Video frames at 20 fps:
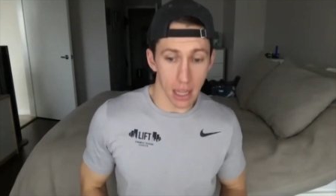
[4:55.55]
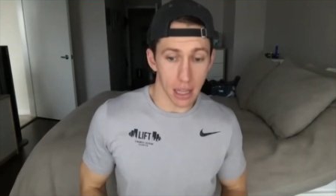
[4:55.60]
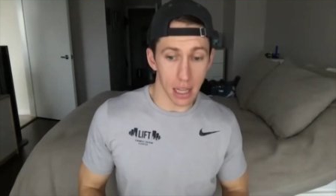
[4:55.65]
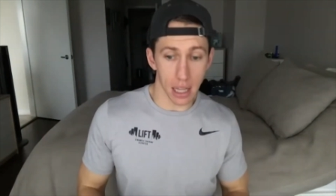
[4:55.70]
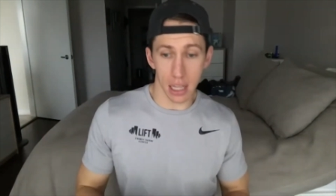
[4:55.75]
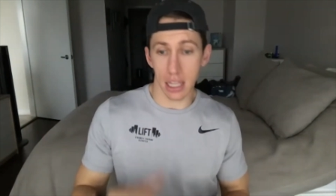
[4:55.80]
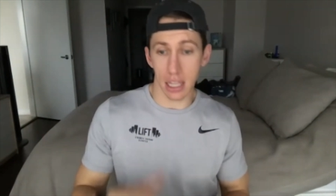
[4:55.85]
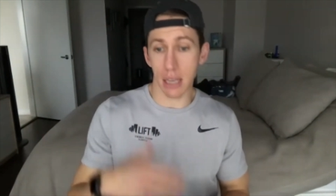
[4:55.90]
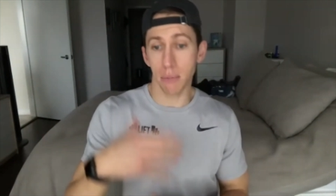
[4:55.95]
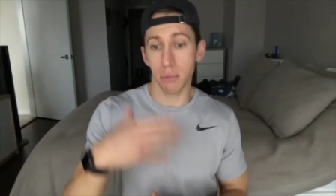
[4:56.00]
And
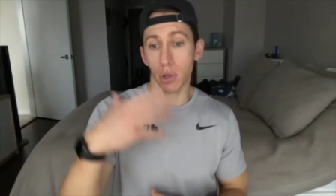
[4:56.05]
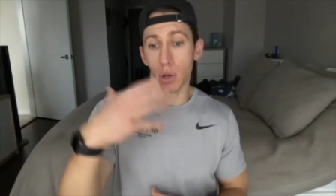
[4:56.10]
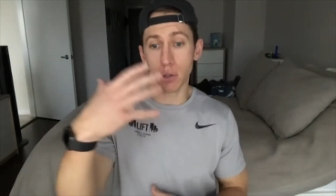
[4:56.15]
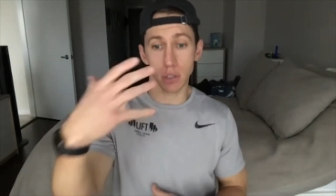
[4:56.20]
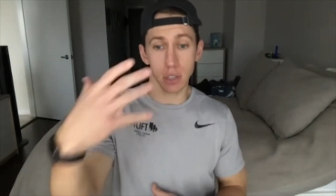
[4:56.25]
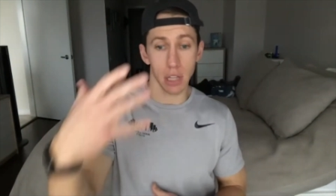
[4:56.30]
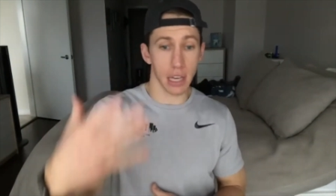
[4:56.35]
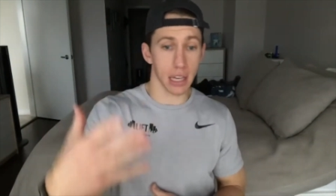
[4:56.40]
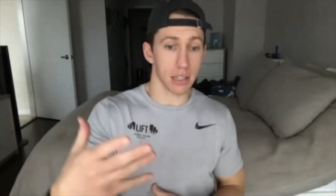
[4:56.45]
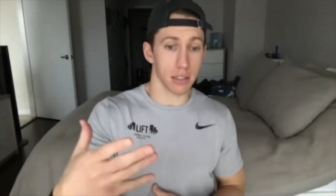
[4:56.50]
then keep
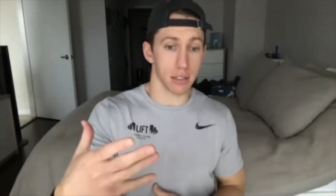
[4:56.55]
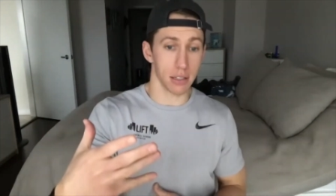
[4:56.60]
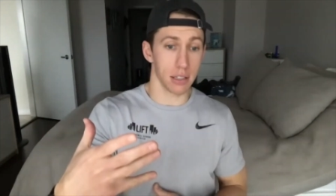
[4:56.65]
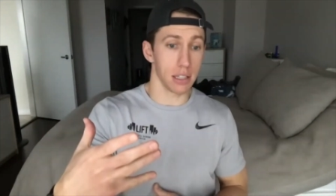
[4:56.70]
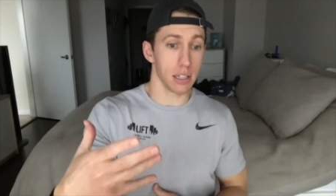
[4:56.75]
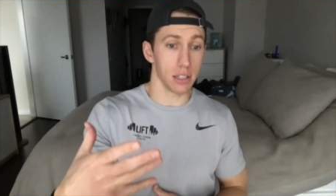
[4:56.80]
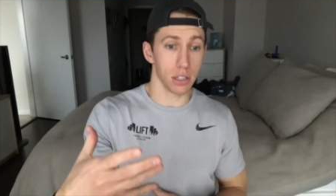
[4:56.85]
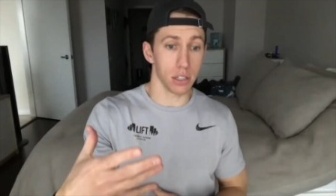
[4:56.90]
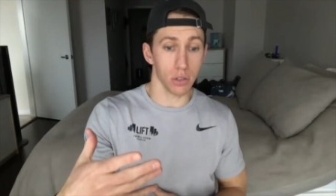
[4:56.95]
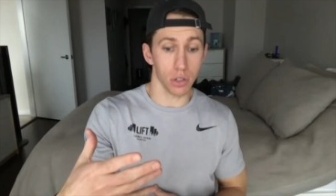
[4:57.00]
those legs
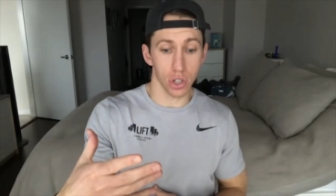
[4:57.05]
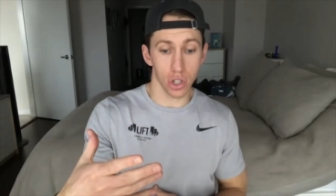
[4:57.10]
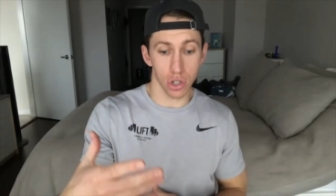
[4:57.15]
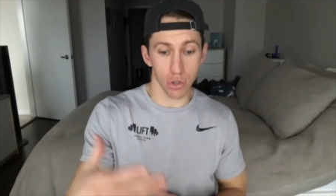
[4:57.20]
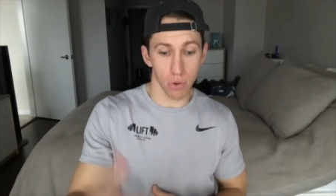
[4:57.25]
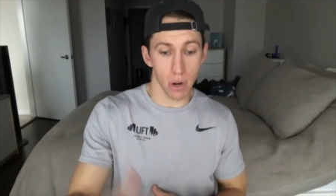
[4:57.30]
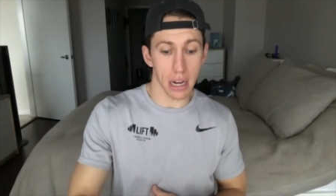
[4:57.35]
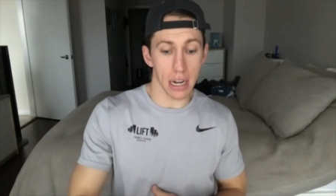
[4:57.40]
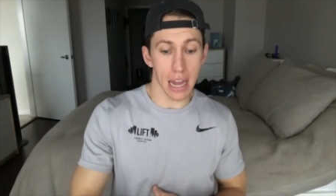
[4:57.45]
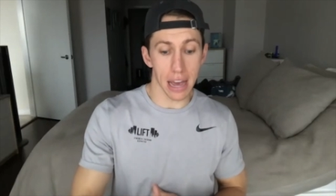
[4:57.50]
decently
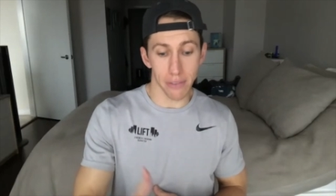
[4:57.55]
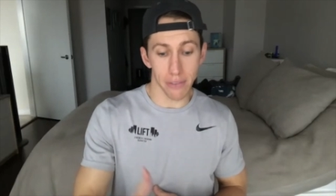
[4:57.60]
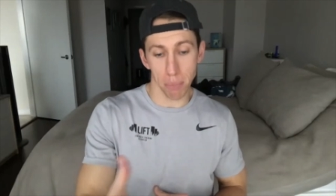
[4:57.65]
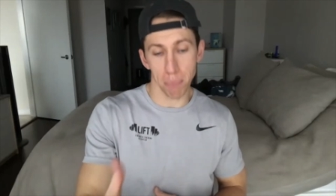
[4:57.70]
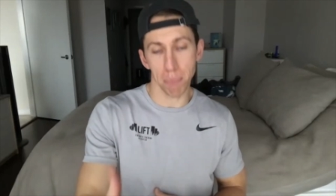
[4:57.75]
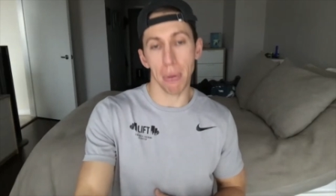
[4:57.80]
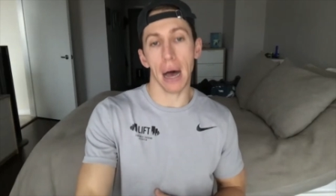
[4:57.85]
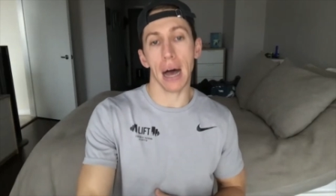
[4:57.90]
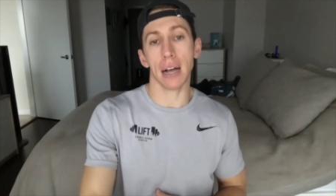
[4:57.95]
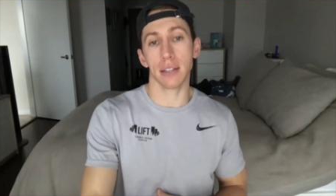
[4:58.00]
straight and have a
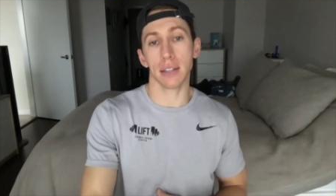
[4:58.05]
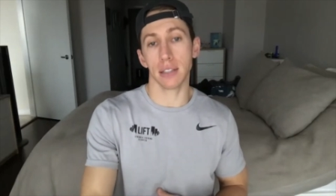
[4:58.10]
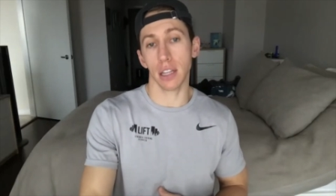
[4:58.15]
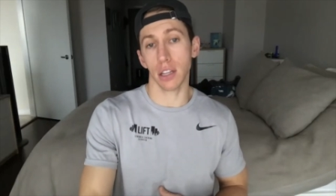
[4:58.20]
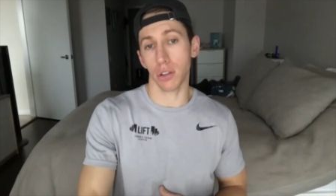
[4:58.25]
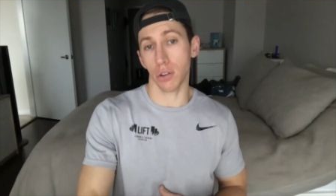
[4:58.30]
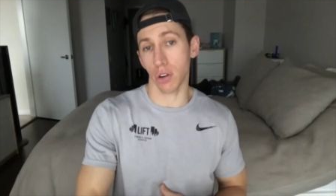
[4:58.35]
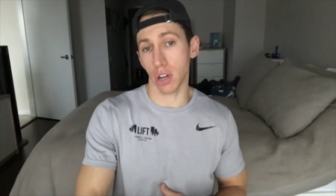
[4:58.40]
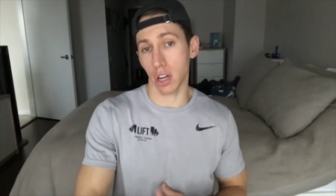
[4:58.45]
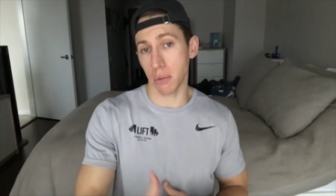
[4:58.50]
box
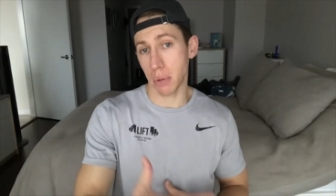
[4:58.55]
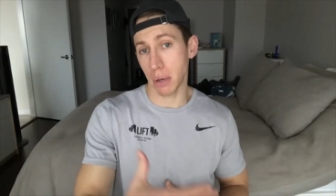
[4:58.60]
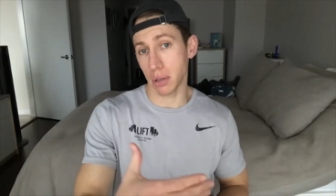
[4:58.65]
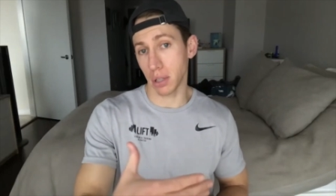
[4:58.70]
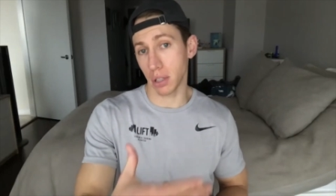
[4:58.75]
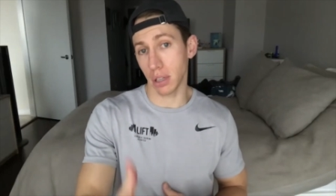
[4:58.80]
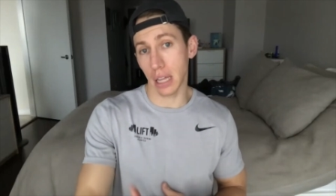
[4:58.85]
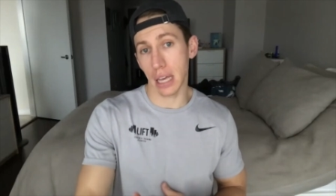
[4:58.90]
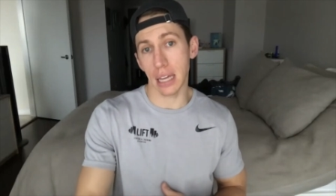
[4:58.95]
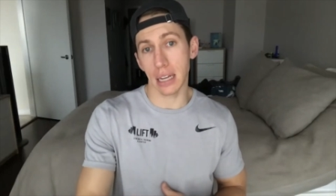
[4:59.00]
that they're going to be able
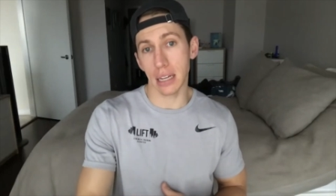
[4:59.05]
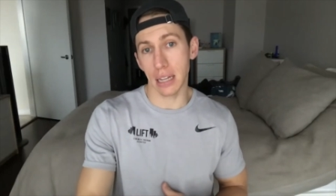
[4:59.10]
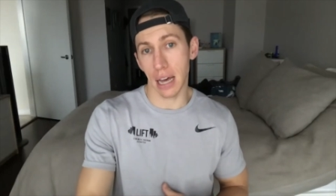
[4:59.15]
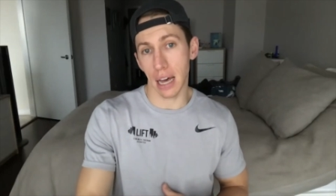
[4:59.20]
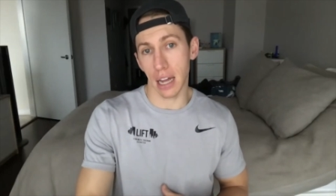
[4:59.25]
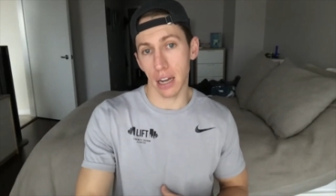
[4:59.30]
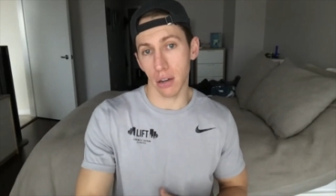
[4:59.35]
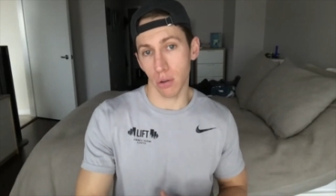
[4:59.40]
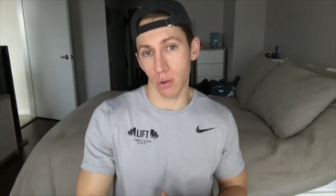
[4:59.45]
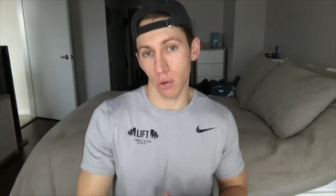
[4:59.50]
to land
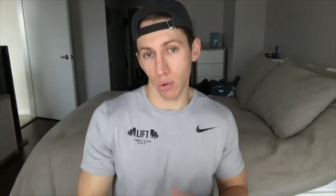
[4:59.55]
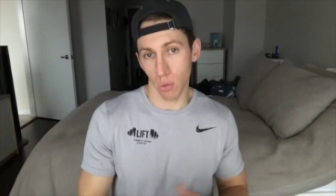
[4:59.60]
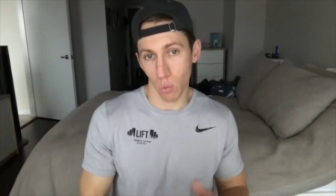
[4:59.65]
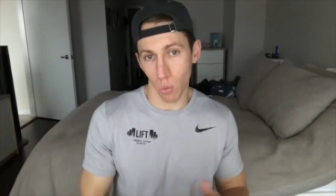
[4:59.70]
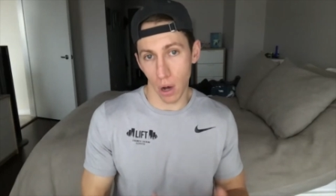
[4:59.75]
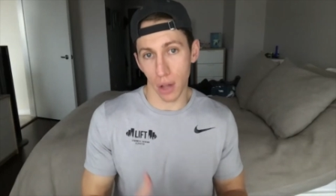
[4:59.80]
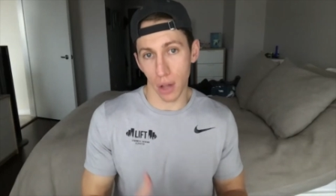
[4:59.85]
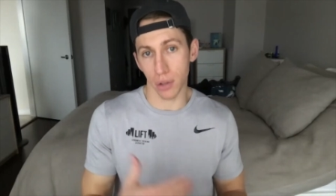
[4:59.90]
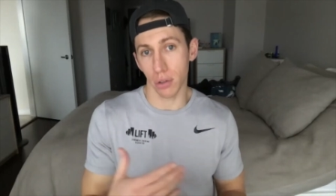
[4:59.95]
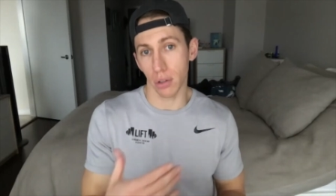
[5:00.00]
on
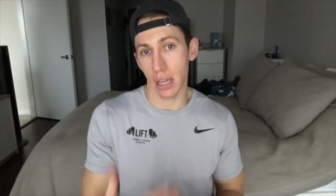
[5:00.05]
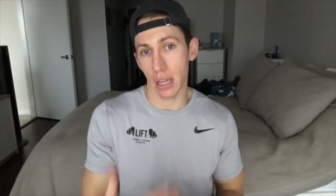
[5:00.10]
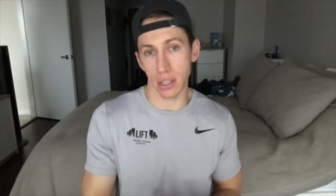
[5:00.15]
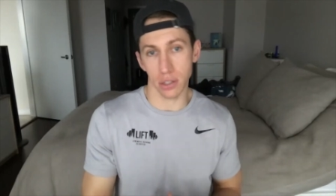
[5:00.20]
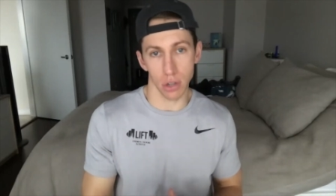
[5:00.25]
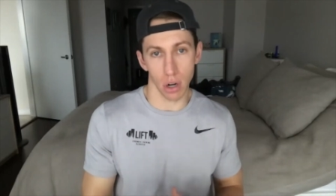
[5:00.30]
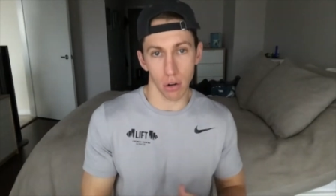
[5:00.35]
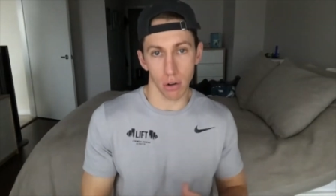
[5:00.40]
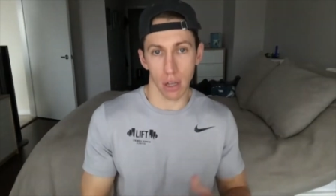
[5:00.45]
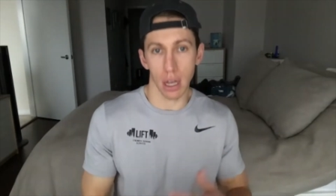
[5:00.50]
while their
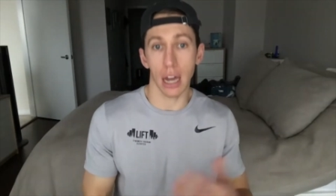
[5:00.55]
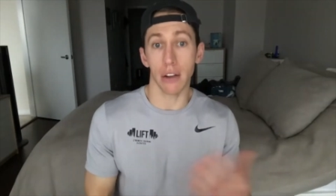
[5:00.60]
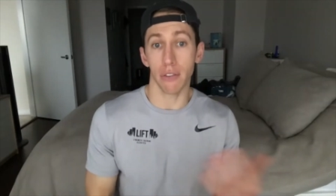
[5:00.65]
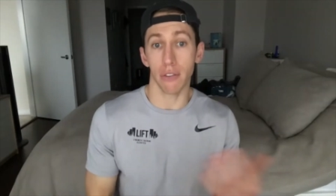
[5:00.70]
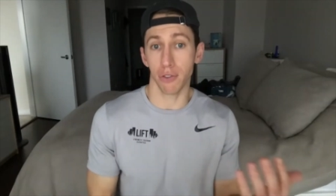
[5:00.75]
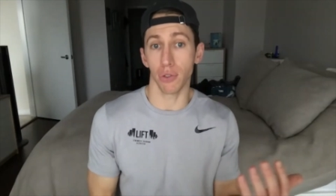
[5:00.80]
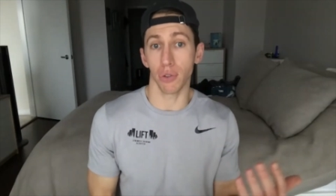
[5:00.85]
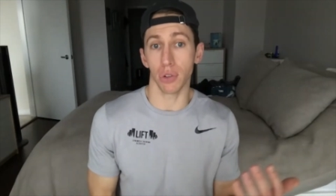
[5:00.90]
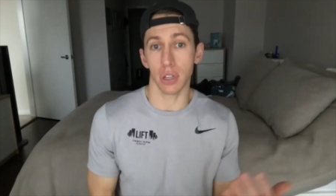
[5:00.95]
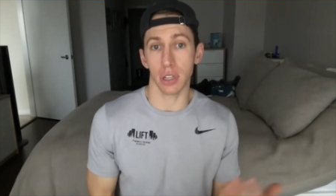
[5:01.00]
legs are kind of
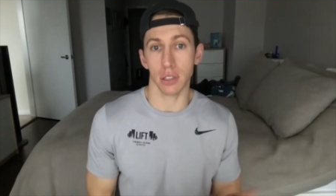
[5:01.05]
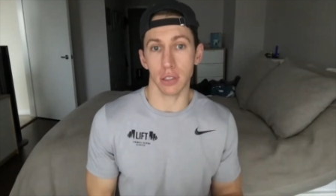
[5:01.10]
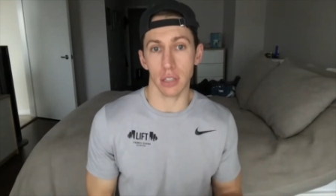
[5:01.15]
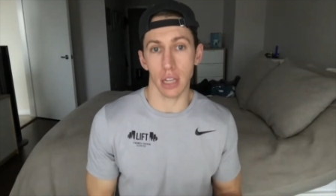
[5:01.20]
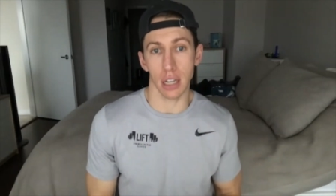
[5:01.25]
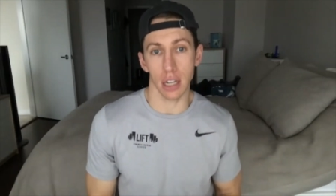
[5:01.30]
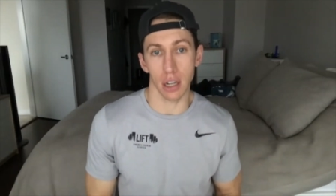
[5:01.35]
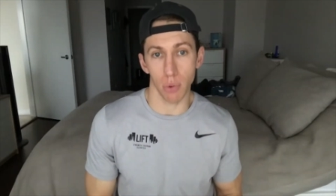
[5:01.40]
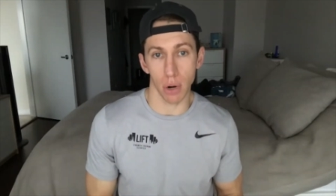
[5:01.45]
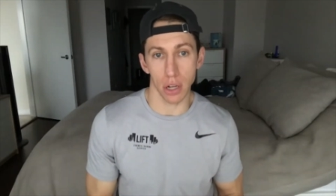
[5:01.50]
fully
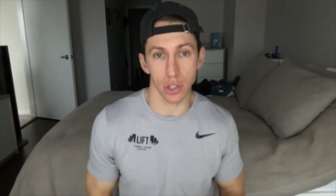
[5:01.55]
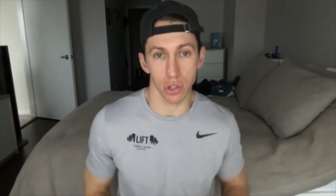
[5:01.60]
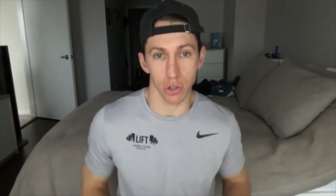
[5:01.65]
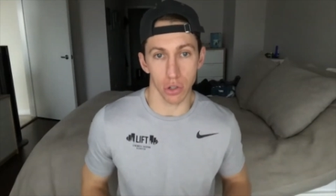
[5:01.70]
extended, right? So you're